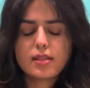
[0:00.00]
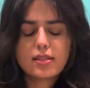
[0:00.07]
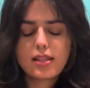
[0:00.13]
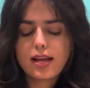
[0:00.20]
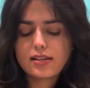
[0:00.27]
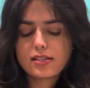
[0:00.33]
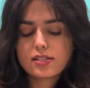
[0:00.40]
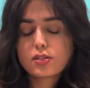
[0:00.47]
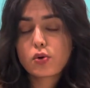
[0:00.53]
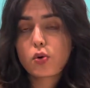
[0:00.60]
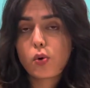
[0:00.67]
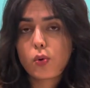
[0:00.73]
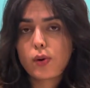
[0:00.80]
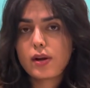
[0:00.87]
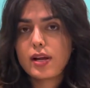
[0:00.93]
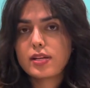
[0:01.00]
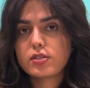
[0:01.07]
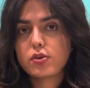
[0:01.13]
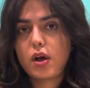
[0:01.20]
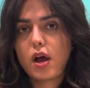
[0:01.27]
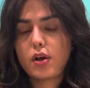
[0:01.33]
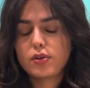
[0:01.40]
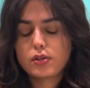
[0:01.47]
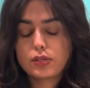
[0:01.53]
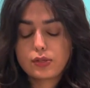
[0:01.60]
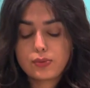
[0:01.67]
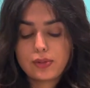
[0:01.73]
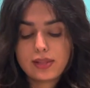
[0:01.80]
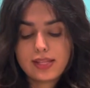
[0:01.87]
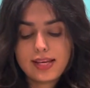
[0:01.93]
doesn't correlate to how you do in
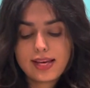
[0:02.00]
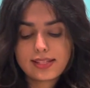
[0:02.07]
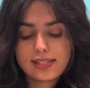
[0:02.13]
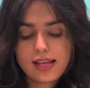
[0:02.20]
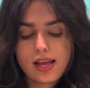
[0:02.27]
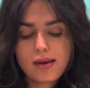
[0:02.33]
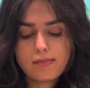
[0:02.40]
the exam.